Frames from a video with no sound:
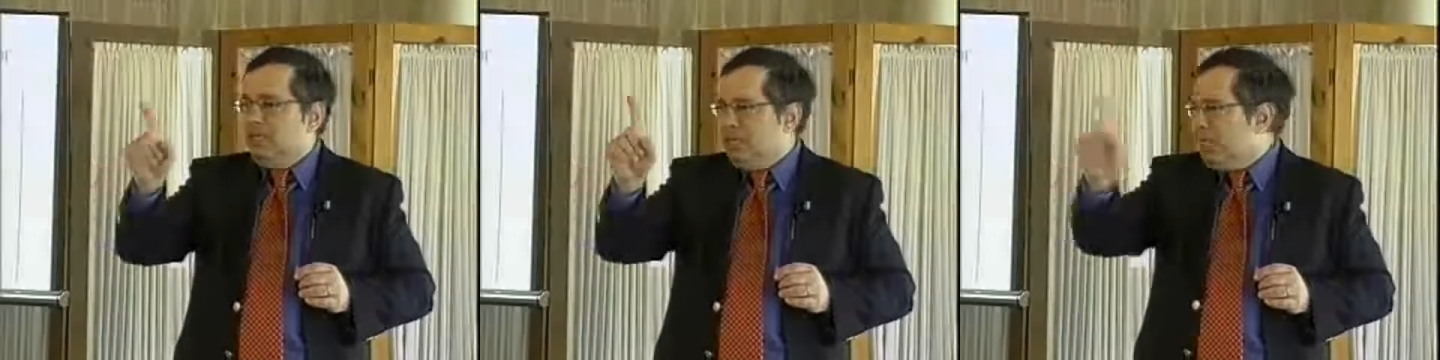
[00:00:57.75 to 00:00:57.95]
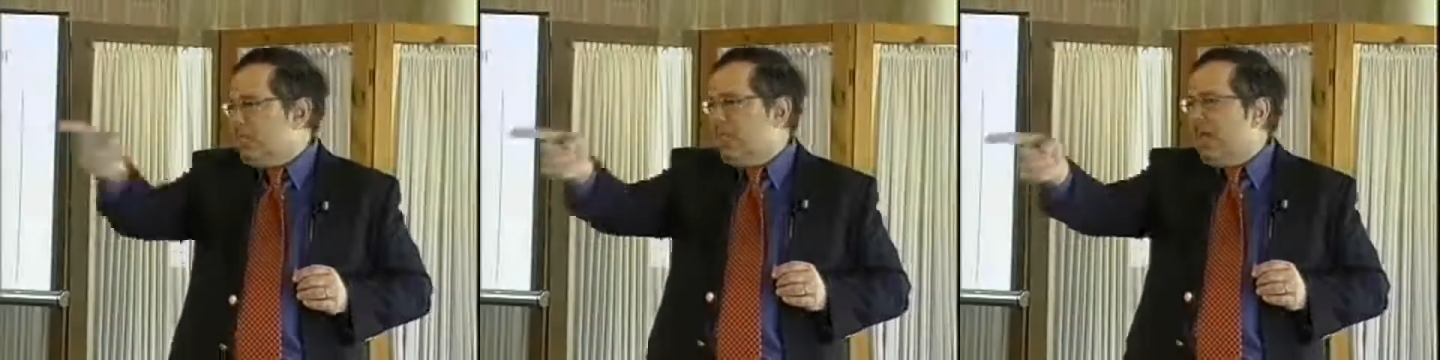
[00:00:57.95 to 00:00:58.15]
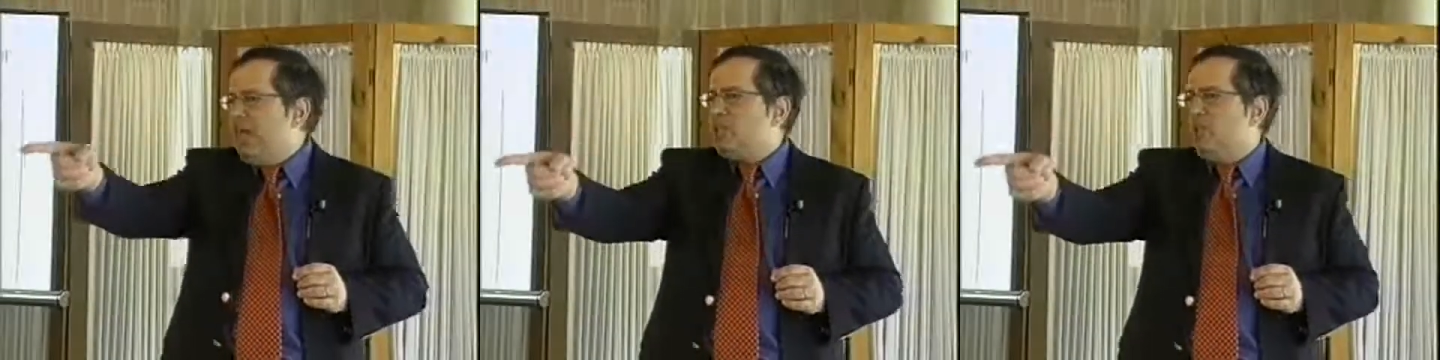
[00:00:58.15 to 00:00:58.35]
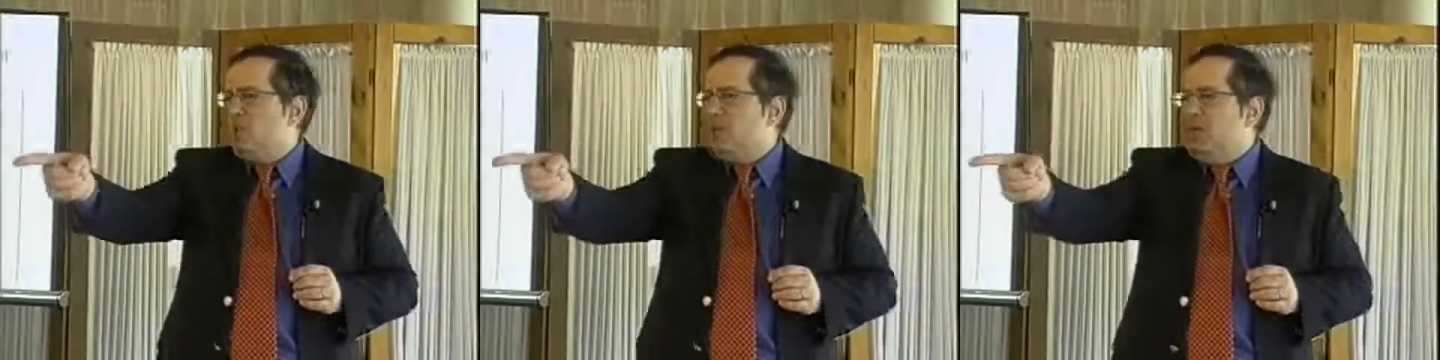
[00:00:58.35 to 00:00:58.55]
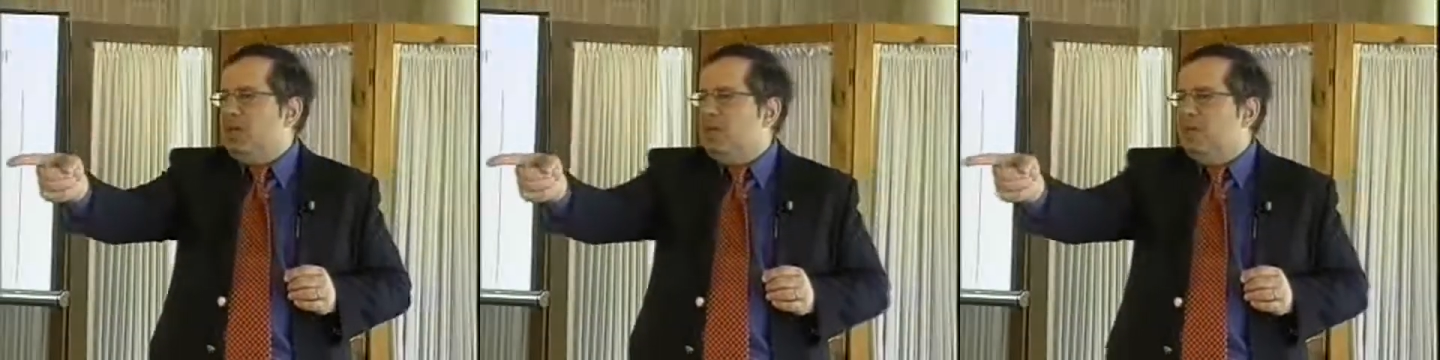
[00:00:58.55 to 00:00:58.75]
He's an
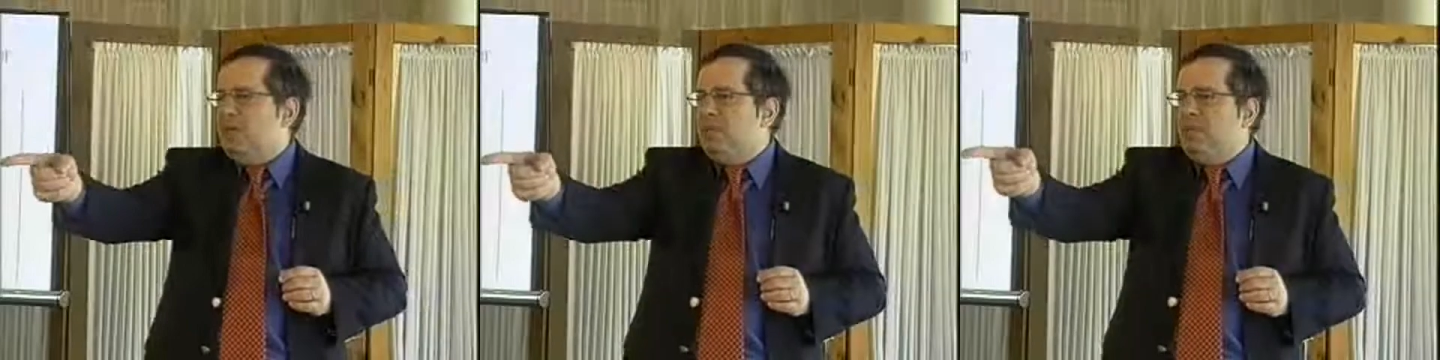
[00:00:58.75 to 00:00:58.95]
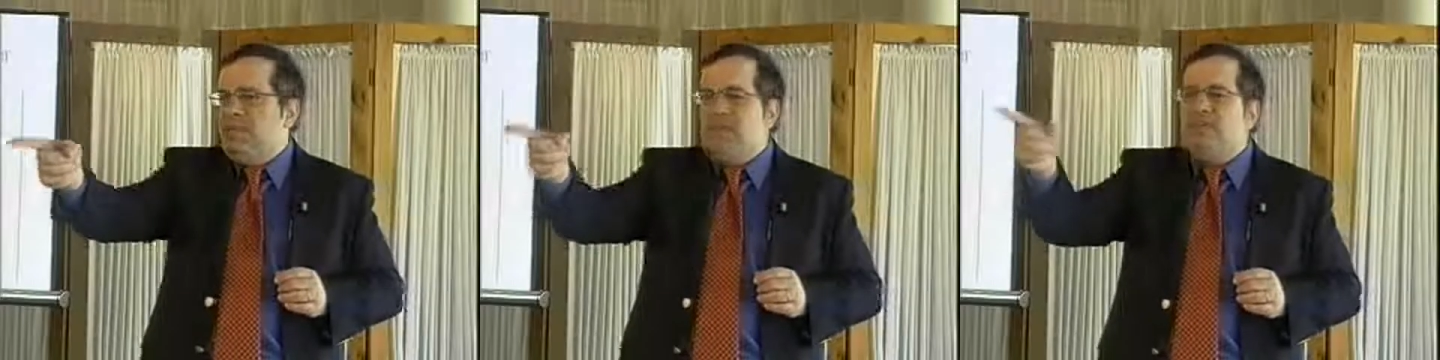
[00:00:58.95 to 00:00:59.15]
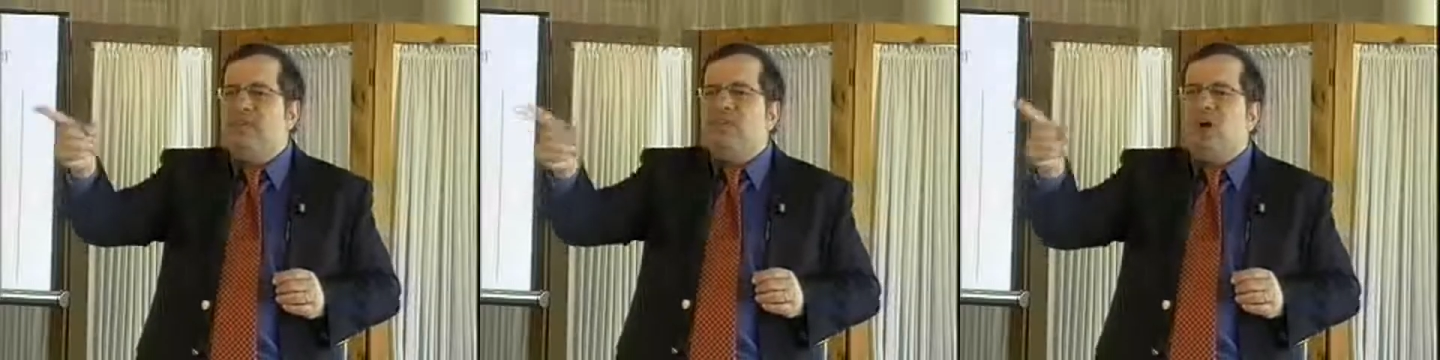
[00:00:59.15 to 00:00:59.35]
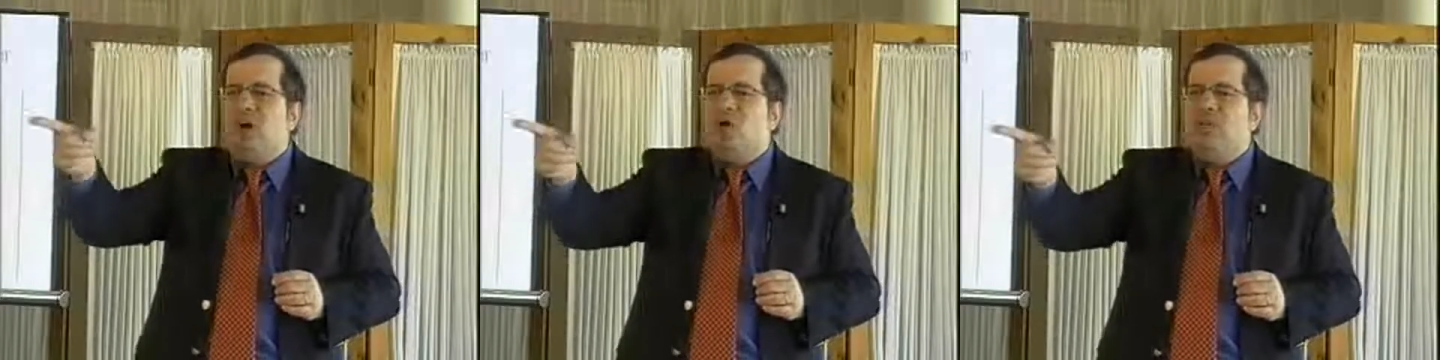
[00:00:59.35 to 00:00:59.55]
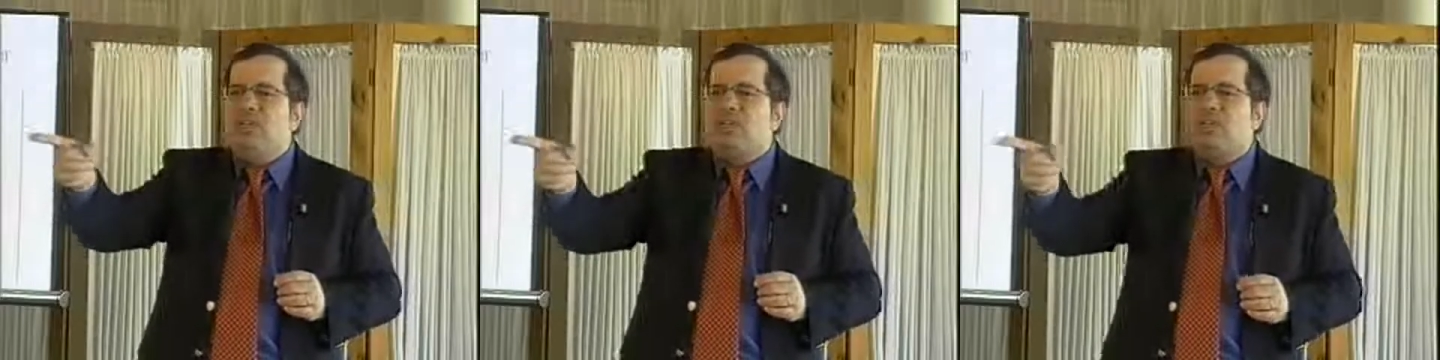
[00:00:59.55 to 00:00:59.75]
expert in it. But even
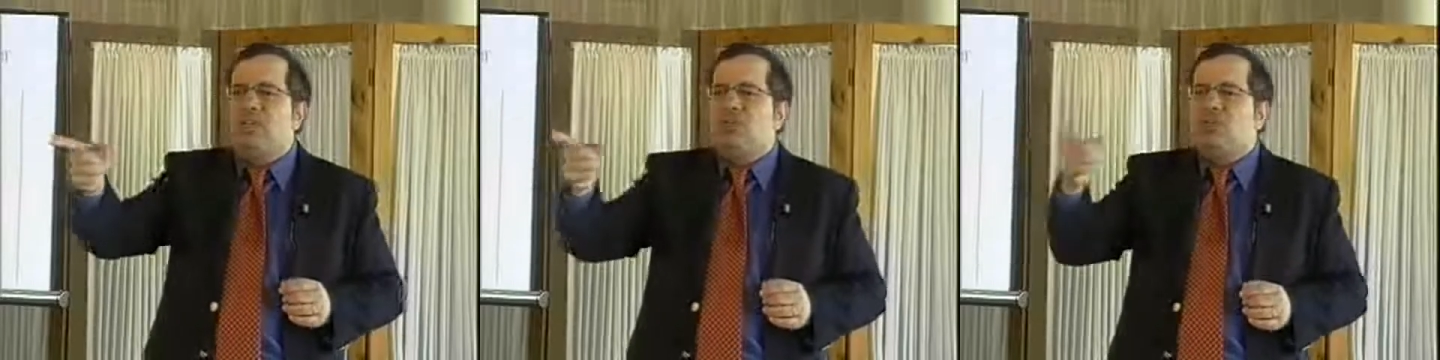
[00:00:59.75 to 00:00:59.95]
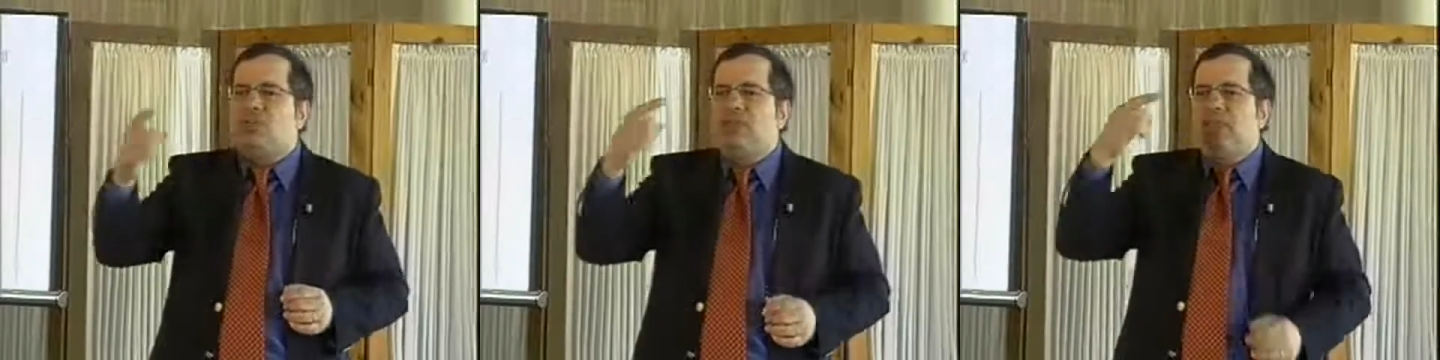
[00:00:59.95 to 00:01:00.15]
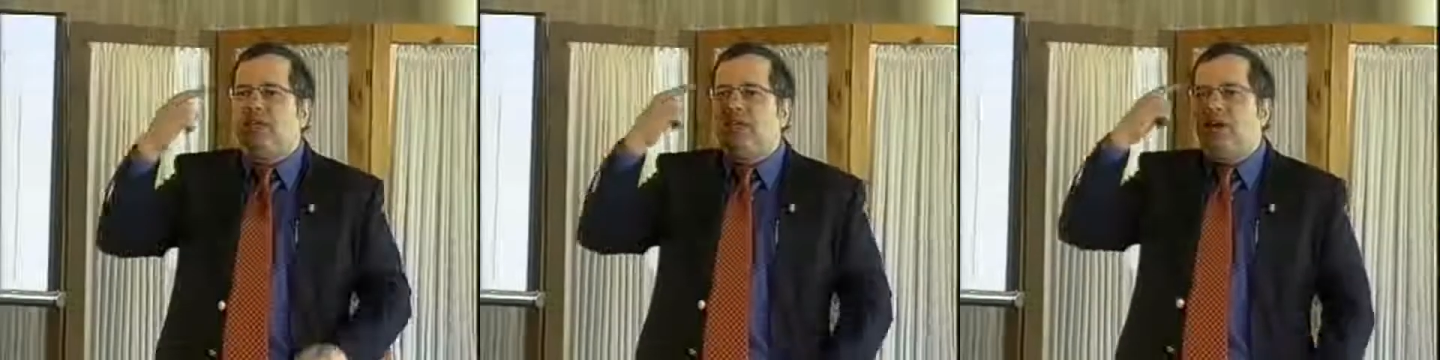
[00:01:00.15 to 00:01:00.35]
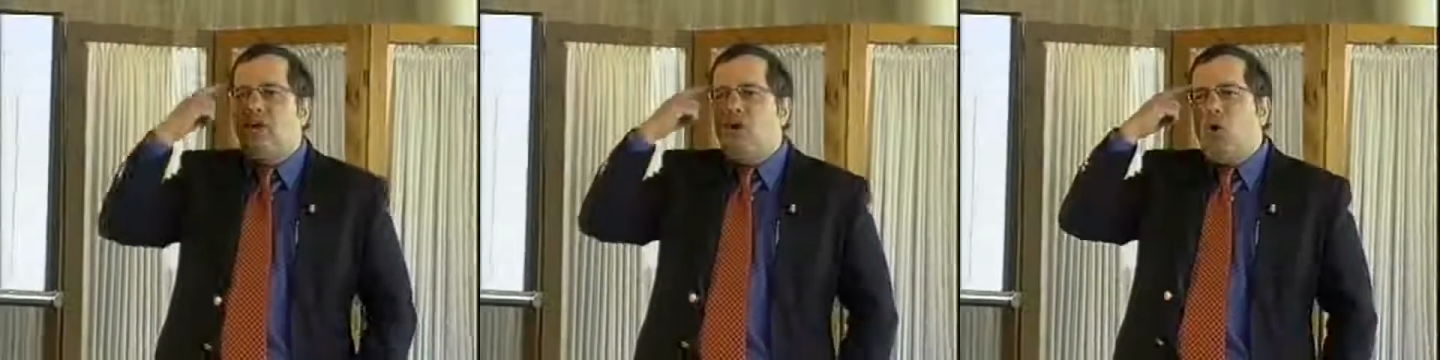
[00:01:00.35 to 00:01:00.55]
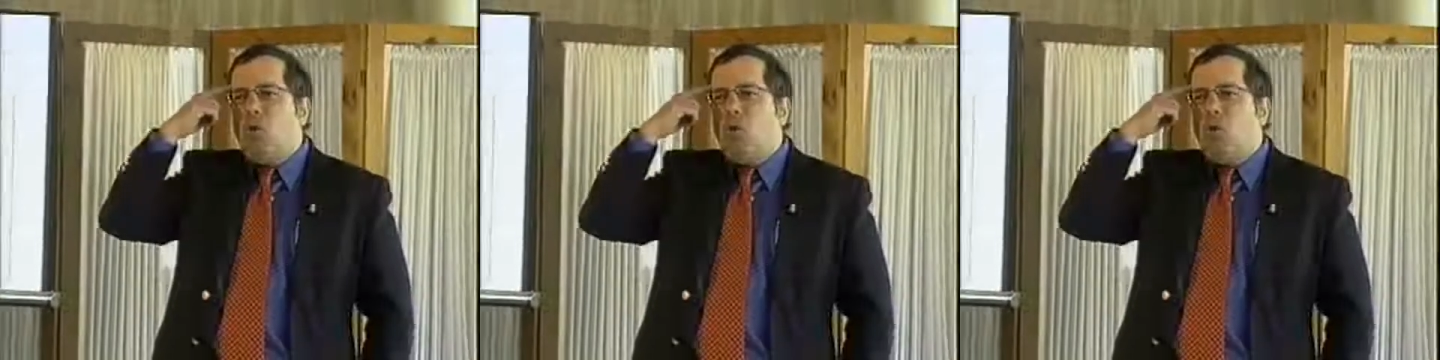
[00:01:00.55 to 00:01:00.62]
though he's going to start thinking,